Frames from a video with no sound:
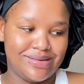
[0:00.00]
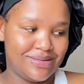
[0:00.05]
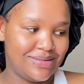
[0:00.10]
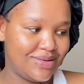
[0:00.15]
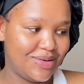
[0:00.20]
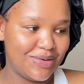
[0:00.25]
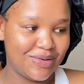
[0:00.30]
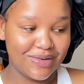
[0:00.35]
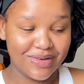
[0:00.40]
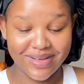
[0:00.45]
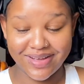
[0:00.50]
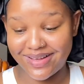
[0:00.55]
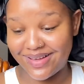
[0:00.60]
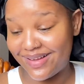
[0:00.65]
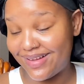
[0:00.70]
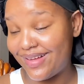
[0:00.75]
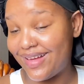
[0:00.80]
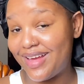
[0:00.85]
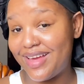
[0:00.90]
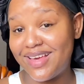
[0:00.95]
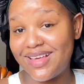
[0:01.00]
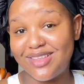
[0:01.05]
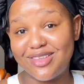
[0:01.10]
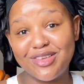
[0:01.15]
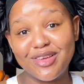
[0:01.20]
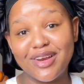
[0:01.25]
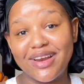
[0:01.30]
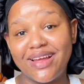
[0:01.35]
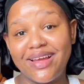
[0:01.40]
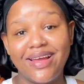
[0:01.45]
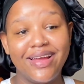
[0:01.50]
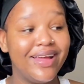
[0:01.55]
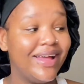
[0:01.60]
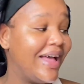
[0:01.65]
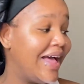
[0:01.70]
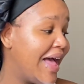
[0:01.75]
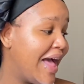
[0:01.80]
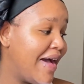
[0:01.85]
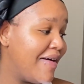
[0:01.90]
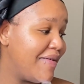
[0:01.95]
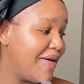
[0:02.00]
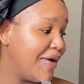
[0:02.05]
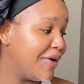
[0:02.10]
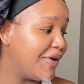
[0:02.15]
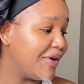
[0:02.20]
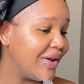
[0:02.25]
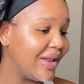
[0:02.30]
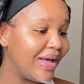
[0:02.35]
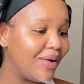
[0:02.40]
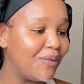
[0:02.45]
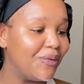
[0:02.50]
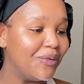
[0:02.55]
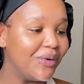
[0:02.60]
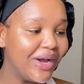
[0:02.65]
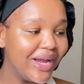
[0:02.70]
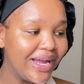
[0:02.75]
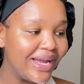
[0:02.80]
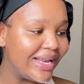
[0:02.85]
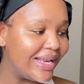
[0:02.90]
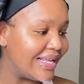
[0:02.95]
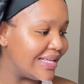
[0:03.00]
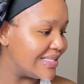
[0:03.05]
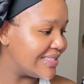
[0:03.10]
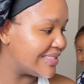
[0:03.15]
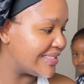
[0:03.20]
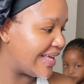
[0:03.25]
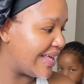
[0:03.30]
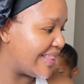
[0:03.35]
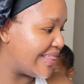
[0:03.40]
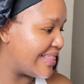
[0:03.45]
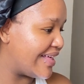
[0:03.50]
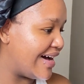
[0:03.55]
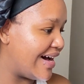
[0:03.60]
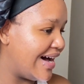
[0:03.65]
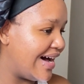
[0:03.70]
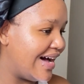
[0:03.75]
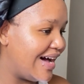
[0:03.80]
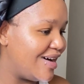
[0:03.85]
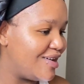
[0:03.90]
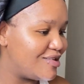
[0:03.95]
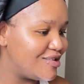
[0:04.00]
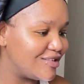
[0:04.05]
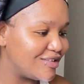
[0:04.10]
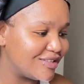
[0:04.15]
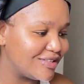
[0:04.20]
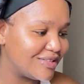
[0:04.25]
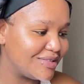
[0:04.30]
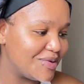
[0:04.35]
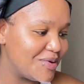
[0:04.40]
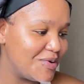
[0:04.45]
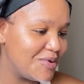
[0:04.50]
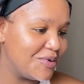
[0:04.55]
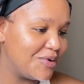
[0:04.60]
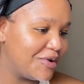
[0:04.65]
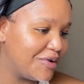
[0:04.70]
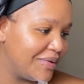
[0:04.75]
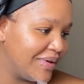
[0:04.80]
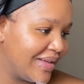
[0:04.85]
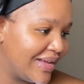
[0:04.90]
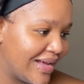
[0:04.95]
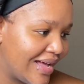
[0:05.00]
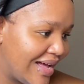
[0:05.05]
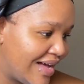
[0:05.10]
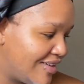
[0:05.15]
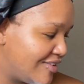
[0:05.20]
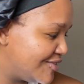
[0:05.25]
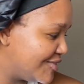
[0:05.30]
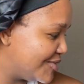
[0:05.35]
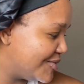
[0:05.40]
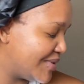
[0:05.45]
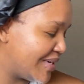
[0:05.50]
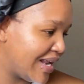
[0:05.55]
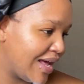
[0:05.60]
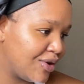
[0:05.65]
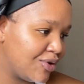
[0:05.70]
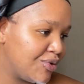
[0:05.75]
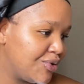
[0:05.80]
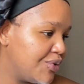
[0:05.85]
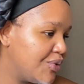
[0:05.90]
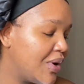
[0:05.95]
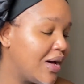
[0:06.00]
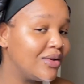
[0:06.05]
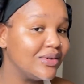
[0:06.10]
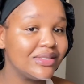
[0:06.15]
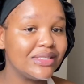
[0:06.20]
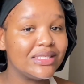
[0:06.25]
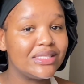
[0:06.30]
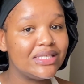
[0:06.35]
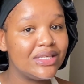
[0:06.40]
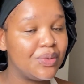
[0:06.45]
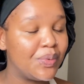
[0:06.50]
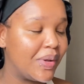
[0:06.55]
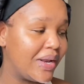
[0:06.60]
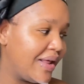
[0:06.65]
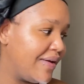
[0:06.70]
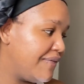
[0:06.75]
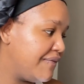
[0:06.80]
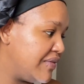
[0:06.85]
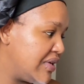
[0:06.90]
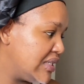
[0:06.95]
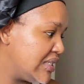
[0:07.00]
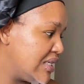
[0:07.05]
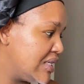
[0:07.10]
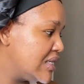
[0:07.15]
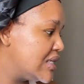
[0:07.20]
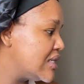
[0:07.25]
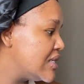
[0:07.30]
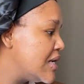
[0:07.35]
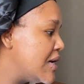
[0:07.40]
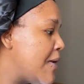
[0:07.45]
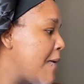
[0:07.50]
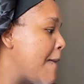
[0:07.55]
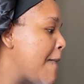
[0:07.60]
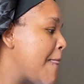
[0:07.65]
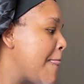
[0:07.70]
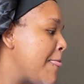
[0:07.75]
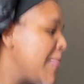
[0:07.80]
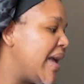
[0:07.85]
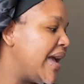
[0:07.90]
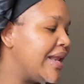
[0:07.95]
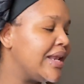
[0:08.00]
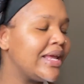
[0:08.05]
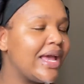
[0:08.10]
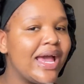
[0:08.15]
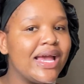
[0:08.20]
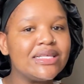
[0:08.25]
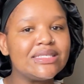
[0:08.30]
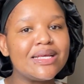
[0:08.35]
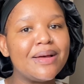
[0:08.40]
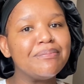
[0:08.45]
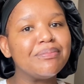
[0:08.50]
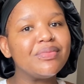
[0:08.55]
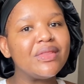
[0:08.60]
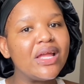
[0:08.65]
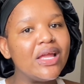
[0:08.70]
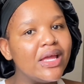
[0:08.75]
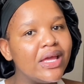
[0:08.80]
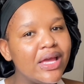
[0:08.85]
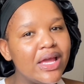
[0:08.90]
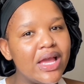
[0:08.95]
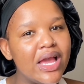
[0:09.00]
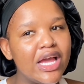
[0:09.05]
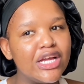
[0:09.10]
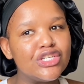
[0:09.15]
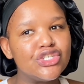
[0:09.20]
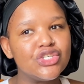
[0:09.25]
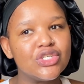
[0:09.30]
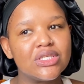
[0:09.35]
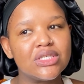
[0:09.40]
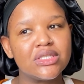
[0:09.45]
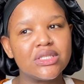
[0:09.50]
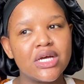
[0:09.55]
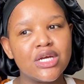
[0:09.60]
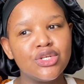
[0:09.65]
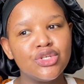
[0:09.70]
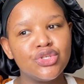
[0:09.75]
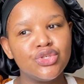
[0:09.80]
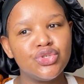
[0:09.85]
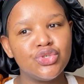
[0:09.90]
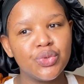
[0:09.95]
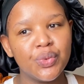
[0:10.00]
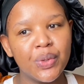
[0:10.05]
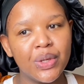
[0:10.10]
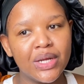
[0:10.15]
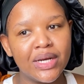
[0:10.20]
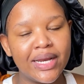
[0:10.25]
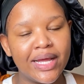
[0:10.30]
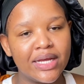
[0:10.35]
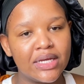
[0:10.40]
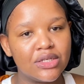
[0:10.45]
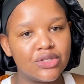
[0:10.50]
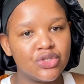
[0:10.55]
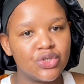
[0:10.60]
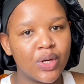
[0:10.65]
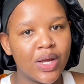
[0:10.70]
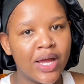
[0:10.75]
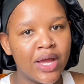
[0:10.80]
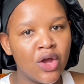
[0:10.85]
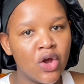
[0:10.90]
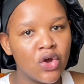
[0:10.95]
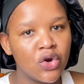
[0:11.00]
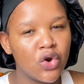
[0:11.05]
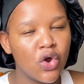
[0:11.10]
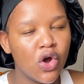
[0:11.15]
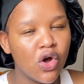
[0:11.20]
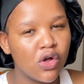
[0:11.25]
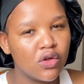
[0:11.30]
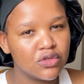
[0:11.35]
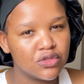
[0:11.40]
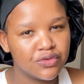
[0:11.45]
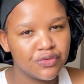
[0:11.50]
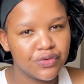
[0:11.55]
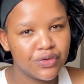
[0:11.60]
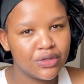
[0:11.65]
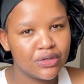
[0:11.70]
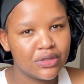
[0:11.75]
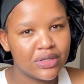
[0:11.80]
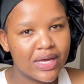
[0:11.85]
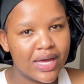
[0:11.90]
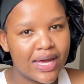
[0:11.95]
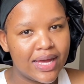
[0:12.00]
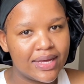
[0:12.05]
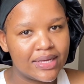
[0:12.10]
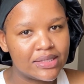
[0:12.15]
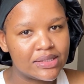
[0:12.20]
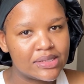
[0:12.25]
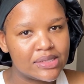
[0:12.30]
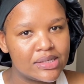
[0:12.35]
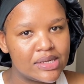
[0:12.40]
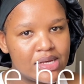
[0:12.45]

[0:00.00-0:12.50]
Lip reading: So sorry, am I gonna wear it inside the house or going out or what? I don't know. I'll see when I fit it. And guys, I'm thinking I should start doing like try on hauls for you guys.